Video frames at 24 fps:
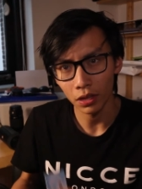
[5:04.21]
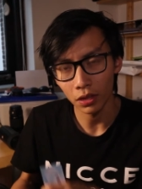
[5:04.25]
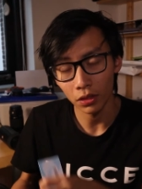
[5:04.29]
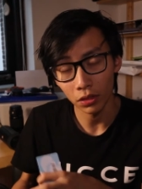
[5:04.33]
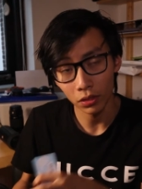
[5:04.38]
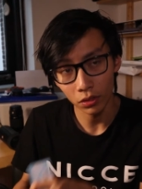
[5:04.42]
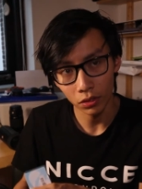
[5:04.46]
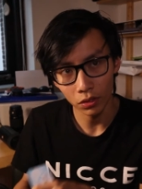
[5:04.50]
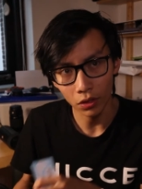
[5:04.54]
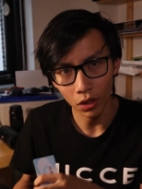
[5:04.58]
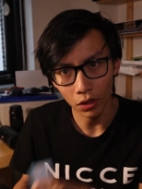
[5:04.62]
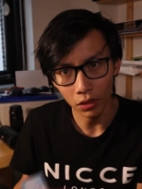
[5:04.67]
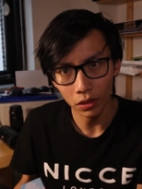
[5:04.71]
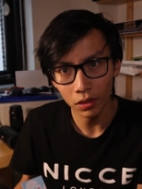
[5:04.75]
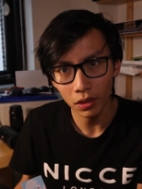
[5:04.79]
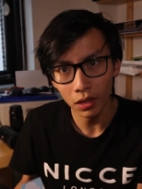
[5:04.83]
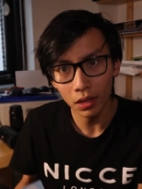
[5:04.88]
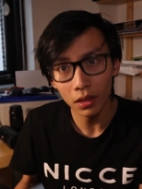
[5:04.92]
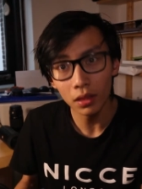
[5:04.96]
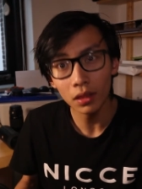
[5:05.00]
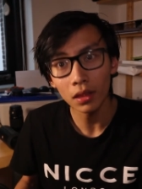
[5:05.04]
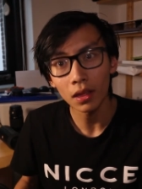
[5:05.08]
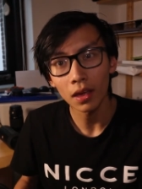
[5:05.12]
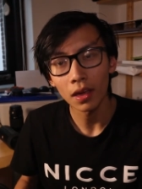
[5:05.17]
that does
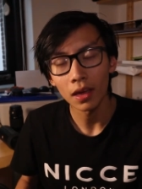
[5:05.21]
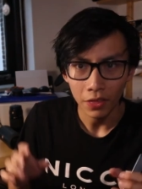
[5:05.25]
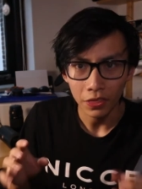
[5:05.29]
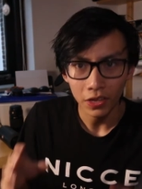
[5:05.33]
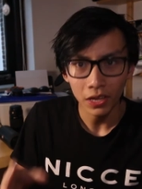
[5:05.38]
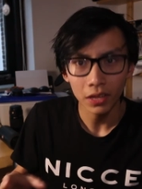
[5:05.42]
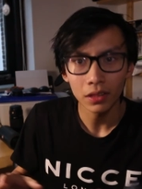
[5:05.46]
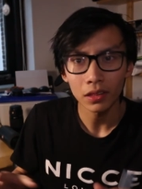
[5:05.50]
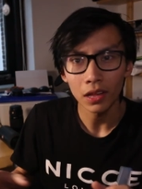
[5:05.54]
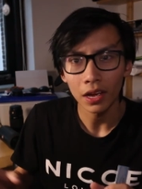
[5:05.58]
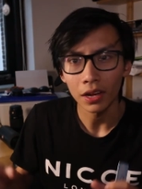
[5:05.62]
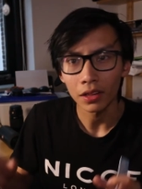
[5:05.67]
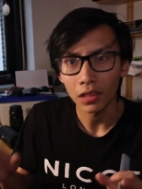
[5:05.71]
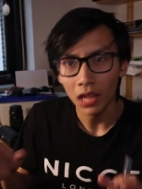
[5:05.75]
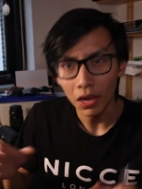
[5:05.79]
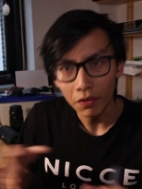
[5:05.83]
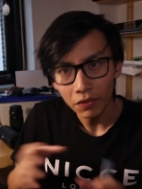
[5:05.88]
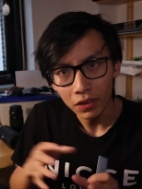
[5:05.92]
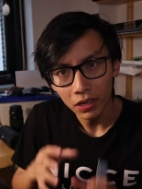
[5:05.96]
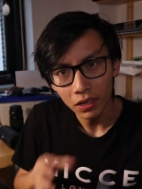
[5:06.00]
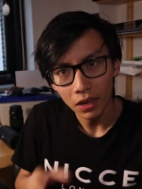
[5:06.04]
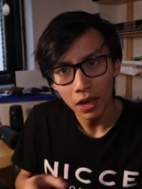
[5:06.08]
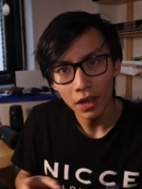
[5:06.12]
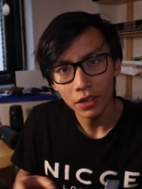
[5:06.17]
this. I think it's like
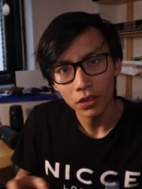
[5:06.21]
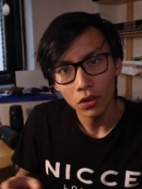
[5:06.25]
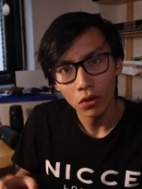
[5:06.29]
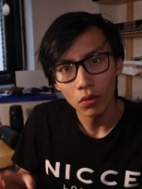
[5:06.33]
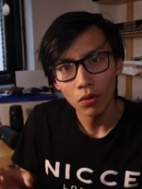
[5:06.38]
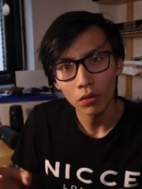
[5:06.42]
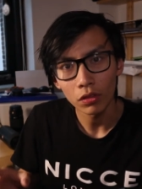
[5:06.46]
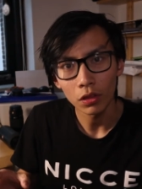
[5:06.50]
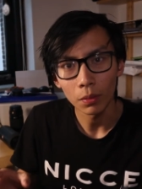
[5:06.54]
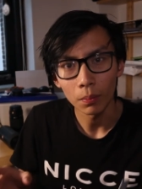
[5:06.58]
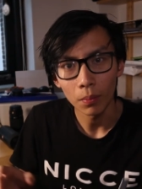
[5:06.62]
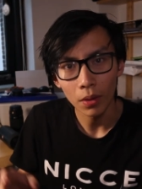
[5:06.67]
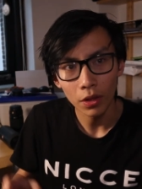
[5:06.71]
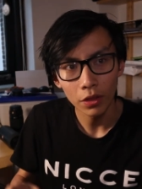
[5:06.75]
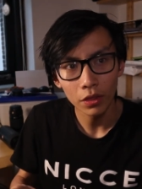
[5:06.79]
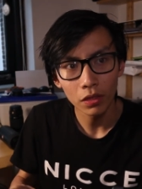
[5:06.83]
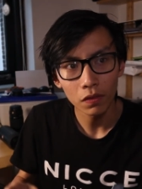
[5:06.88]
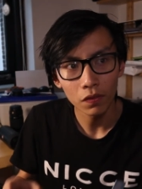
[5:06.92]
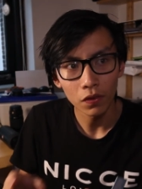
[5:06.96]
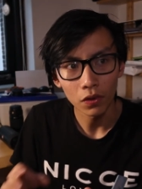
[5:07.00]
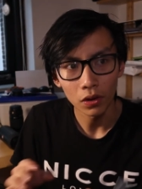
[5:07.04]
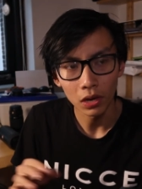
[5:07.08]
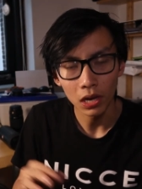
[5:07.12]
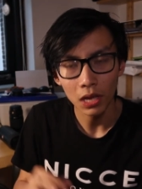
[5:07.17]
79 euros a
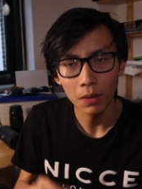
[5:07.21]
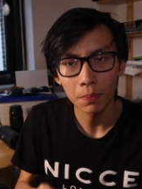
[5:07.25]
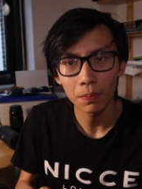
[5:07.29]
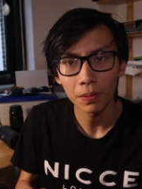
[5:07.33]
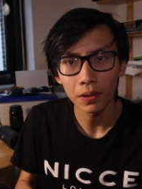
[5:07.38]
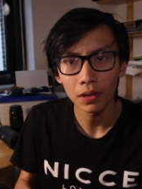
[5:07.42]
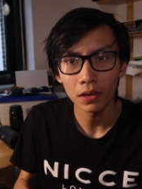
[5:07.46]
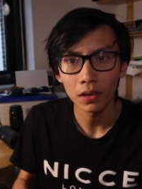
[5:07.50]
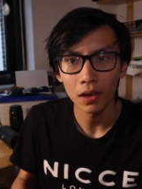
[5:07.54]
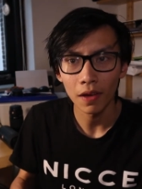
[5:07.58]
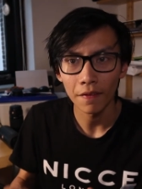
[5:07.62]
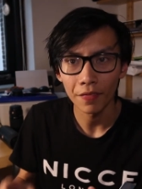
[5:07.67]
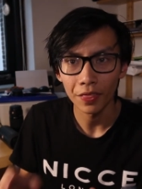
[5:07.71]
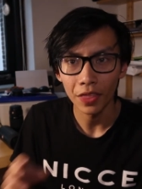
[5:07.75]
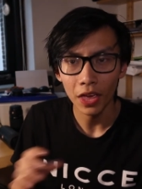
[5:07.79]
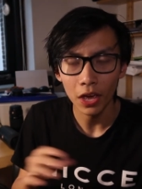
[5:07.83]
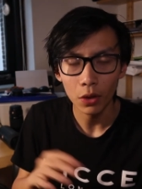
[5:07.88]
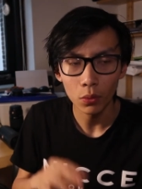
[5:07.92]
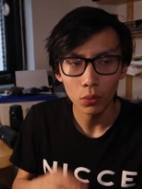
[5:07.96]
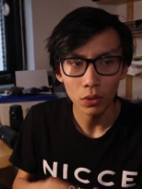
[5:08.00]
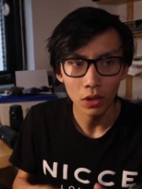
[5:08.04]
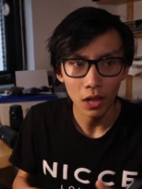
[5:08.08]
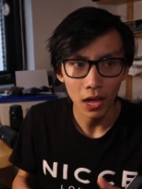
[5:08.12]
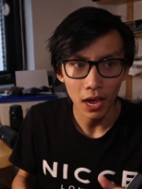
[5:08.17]
month for Lipin, and
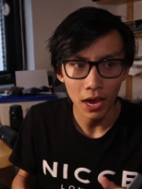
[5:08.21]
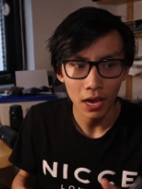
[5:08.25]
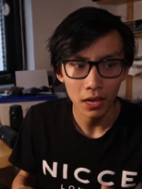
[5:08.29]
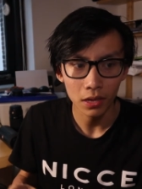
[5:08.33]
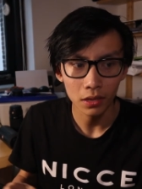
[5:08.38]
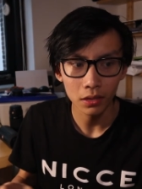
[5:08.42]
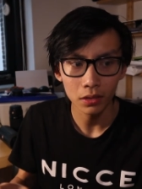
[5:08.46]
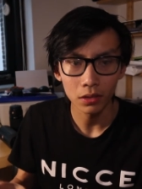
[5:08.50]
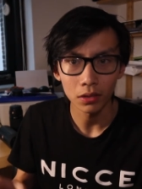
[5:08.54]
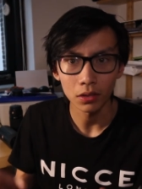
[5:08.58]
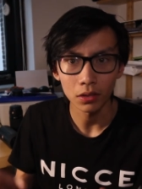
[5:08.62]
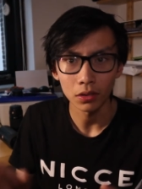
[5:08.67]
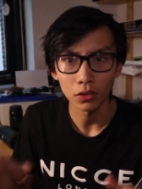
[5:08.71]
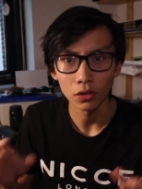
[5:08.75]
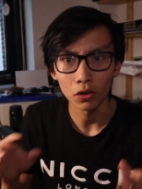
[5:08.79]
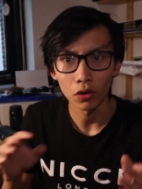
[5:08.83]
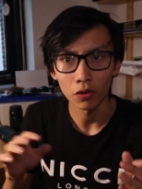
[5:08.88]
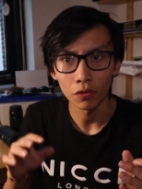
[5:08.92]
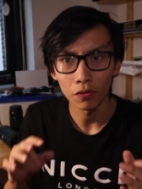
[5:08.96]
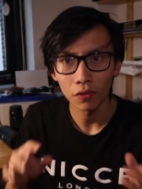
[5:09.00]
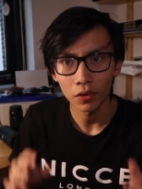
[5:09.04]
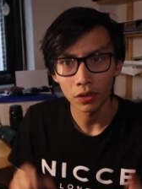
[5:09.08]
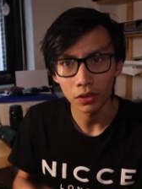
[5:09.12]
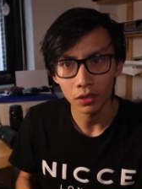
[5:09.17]
they will handle
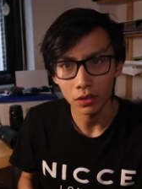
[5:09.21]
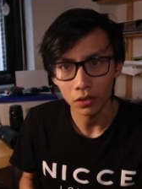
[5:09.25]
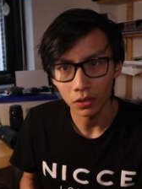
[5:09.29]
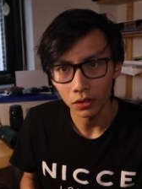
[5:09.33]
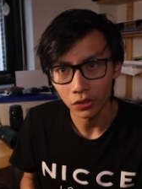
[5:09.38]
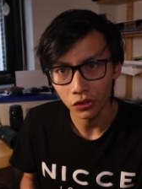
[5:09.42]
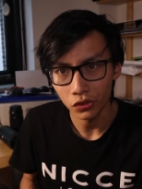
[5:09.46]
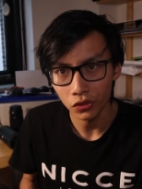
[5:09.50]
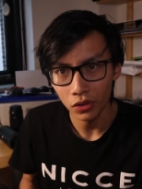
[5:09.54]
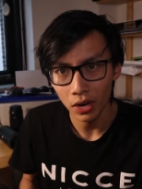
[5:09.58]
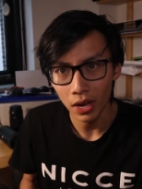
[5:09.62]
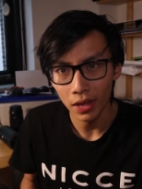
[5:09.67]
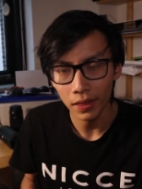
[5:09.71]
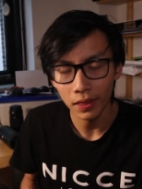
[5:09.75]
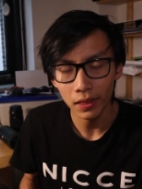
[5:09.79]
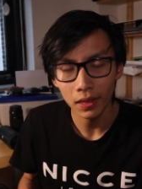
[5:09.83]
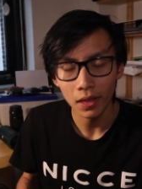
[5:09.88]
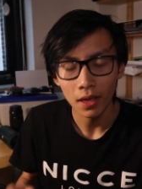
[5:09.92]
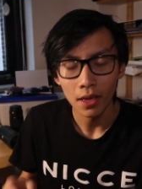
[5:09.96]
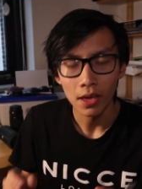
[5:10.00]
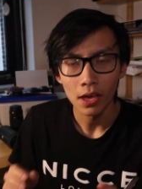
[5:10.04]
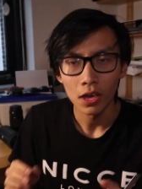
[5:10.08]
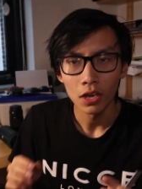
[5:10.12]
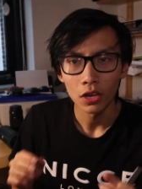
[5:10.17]
your physical
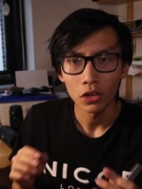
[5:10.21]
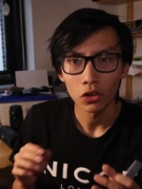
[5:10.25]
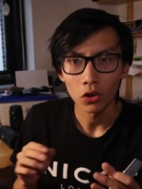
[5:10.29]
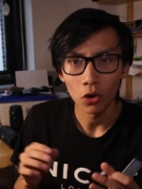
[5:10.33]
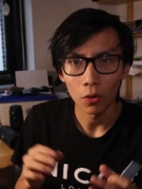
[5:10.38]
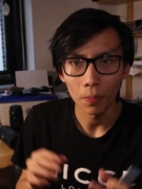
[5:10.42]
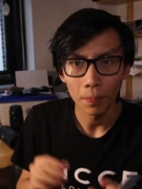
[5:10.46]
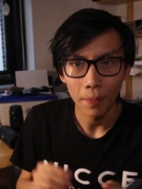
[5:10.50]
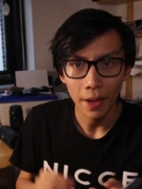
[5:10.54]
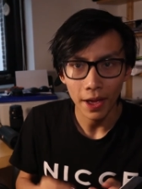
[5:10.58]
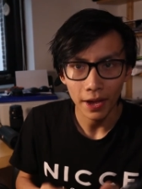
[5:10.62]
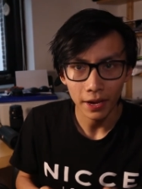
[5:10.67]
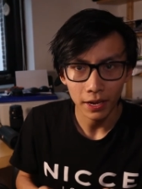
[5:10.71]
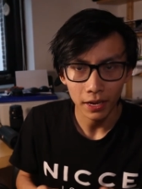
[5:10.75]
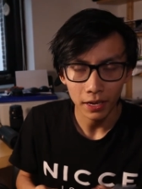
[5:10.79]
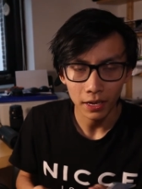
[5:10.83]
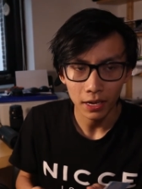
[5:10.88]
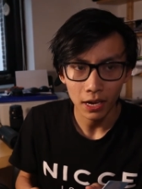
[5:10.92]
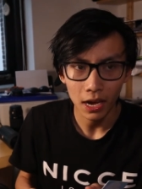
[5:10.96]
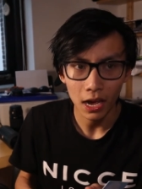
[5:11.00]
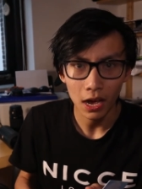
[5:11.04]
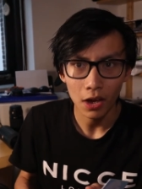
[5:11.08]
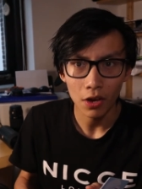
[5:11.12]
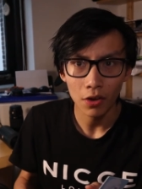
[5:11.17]
address, your bank
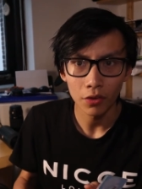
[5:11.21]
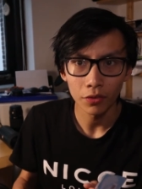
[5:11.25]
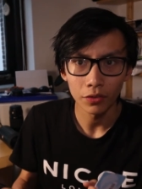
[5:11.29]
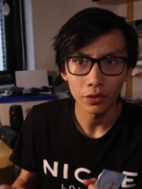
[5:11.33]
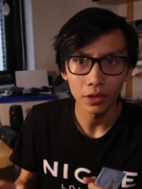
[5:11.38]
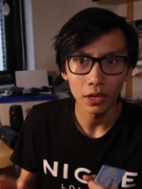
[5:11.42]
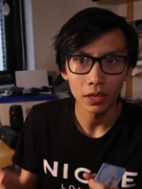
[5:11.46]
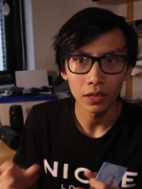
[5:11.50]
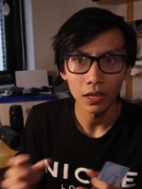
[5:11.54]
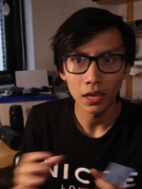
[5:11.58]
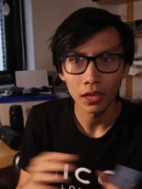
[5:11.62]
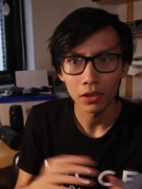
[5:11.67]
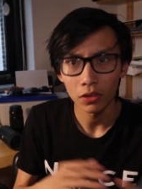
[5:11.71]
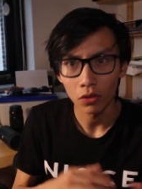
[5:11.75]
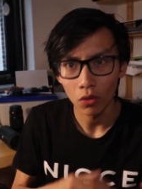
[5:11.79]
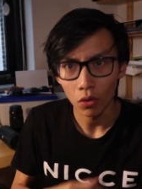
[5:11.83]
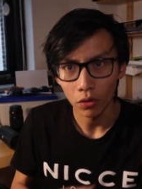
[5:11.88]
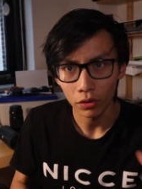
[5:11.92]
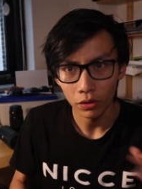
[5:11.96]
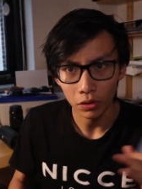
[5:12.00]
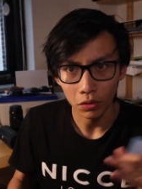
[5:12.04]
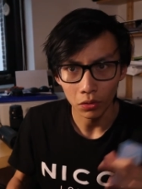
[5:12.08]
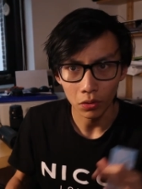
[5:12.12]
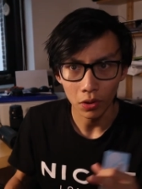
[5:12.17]
account, and then
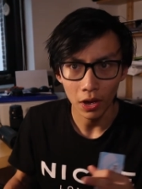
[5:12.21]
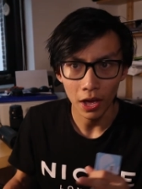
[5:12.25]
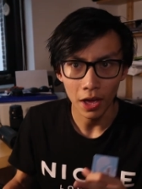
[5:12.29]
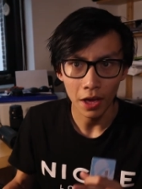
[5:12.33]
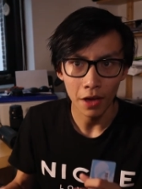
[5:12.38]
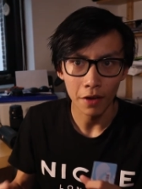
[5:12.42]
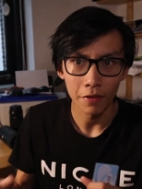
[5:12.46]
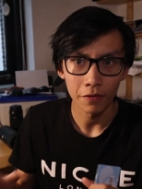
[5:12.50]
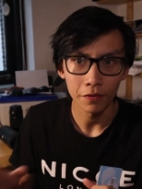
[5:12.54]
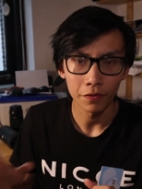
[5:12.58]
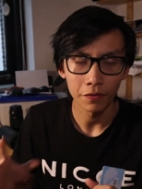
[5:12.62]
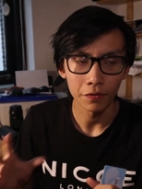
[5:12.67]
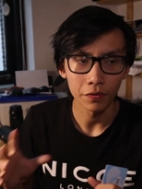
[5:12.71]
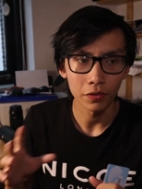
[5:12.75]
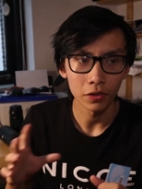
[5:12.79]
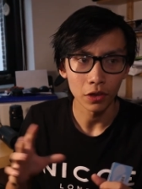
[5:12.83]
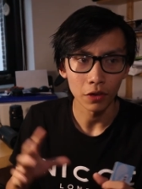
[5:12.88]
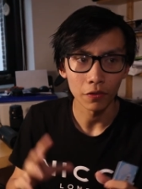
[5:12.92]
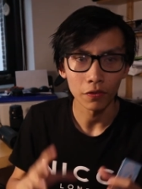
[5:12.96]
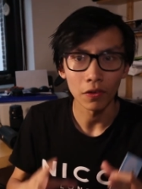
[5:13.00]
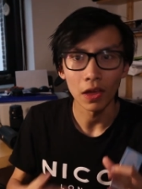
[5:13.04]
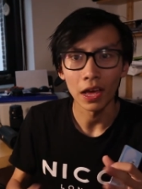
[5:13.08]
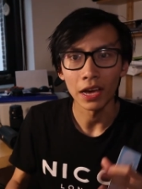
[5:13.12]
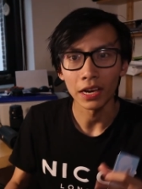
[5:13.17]
also have
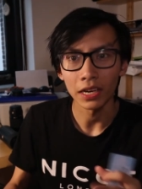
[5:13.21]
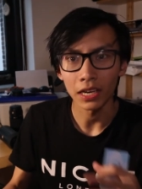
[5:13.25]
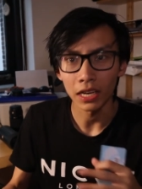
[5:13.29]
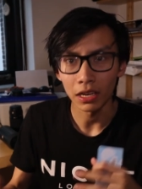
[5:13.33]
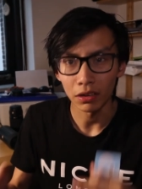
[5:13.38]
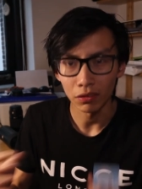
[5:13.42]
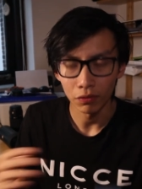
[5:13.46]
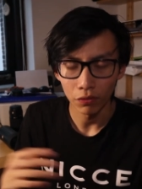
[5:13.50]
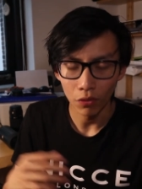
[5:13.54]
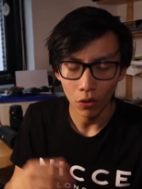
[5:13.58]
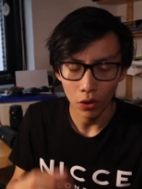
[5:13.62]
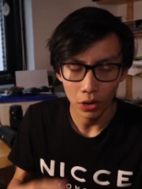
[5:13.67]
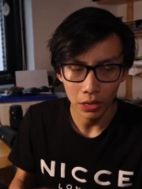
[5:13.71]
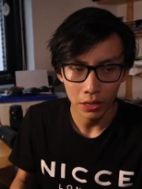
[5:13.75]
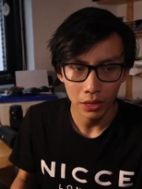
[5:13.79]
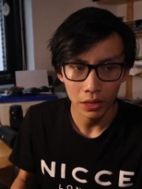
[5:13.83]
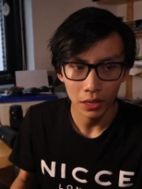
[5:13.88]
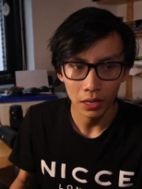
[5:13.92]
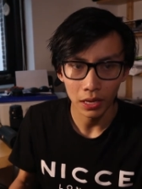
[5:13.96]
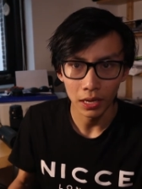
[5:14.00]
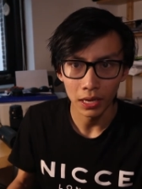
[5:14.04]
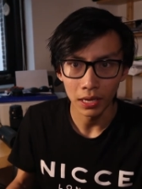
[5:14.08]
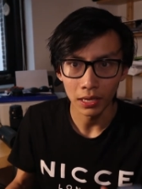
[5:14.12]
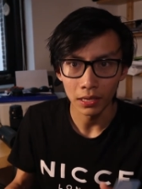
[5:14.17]
stuff like
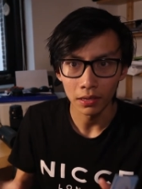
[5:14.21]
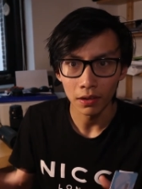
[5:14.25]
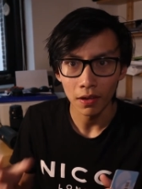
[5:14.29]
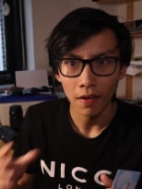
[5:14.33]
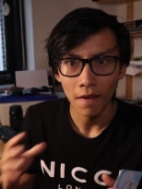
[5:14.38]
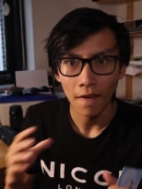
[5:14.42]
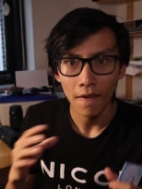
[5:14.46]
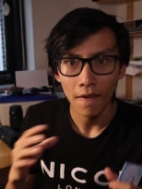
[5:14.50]
invoicing